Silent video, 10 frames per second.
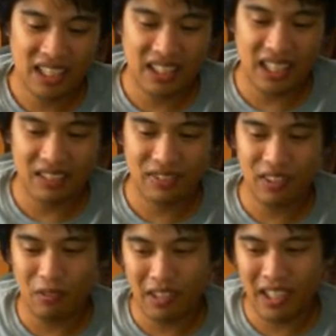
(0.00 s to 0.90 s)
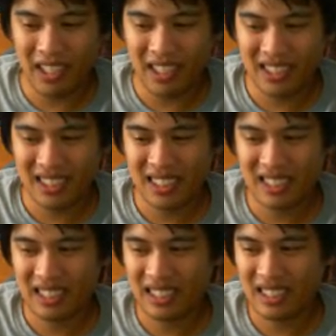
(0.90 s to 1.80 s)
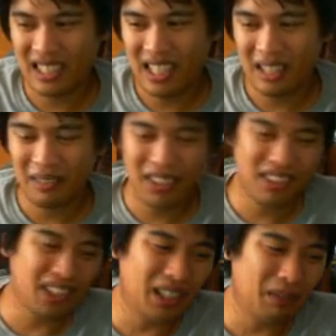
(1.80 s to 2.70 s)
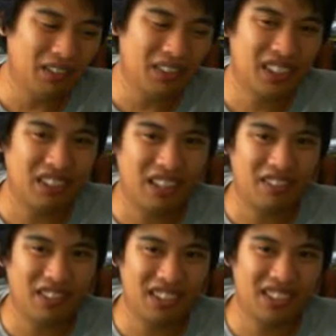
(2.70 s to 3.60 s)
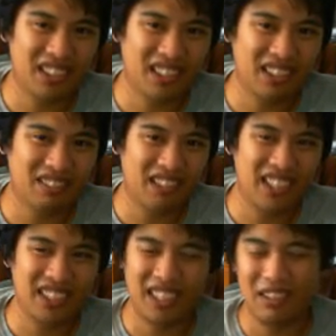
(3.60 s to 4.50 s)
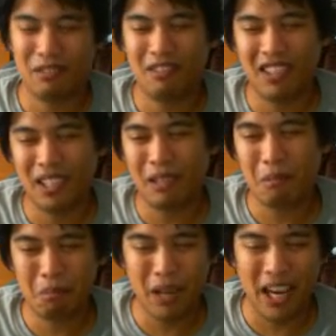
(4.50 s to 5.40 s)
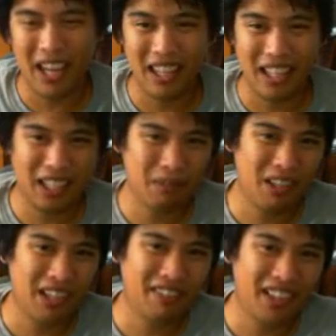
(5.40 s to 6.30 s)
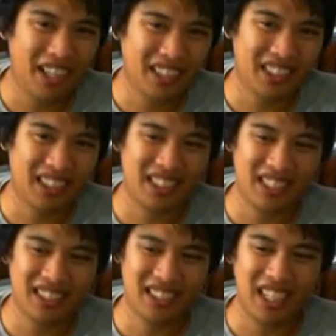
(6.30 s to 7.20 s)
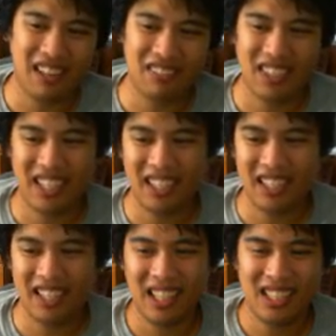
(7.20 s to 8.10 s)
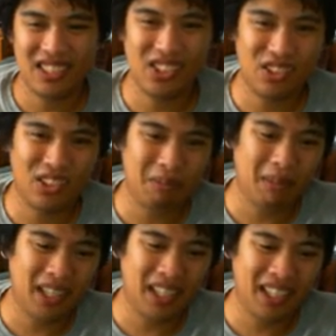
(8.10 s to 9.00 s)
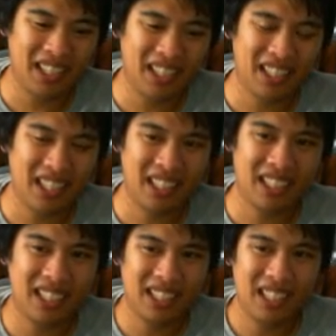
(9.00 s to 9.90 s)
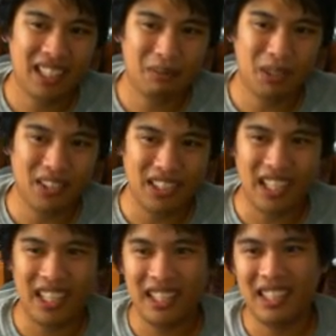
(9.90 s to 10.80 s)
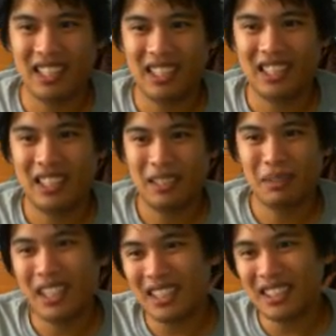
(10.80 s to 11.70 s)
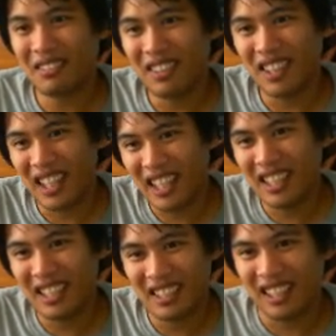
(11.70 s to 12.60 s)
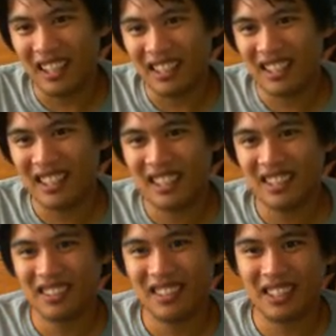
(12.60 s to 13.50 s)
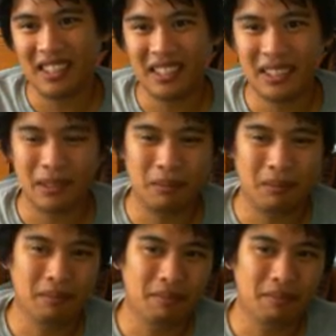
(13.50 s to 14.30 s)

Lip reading: that if he wins, I mean, there are a couple of his Strikeforce wins are really bad land prey fights, like against Safadine, Jordan Mean, and like Paul Daly. But as of late, you know,